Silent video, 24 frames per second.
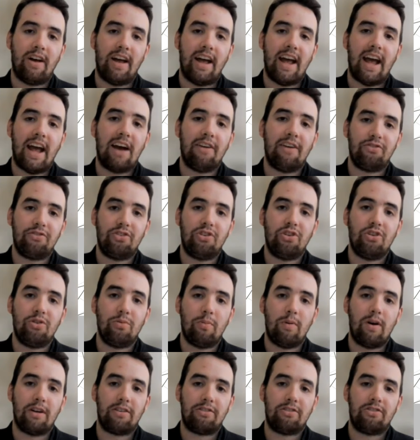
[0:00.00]
have too
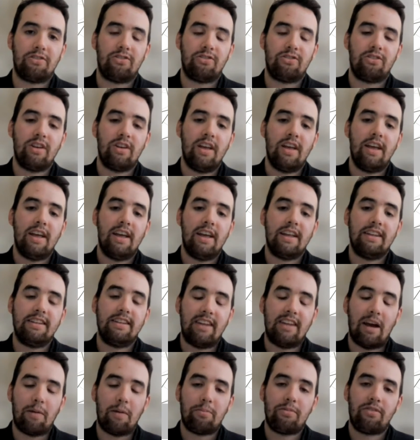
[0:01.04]
much
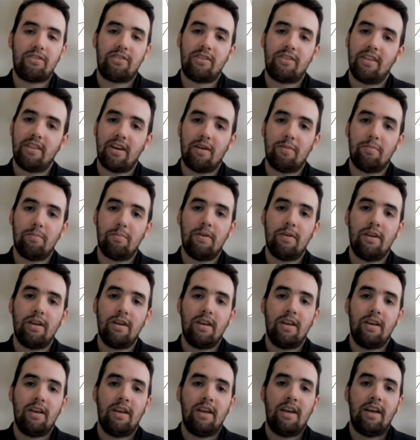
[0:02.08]
depth to them,
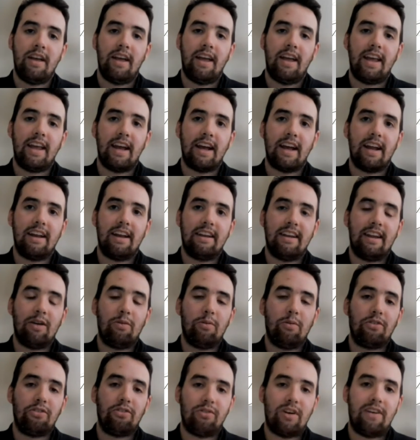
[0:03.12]
and it
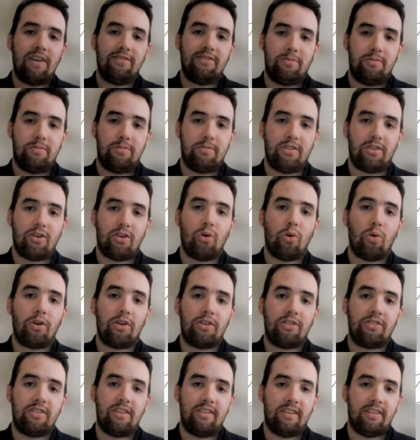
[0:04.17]
was left up to the
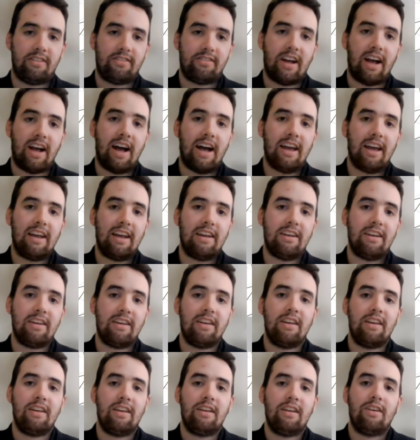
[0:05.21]
courts to decide
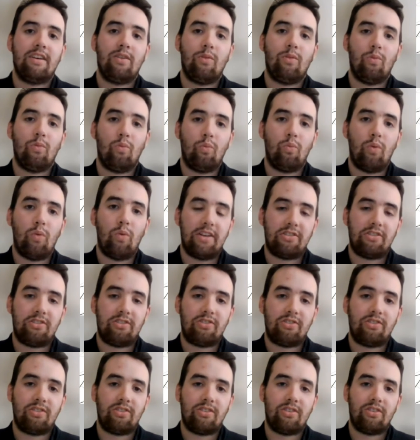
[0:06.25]
what
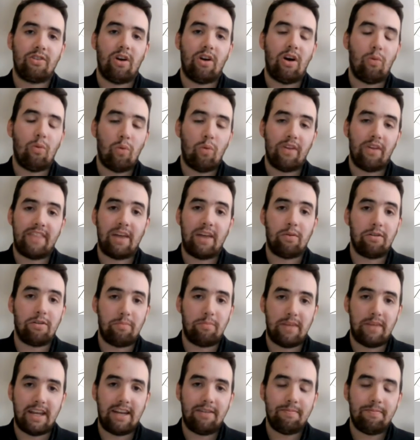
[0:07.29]
that would
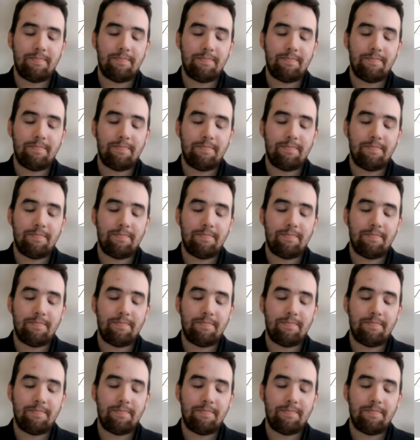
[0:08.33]
mean.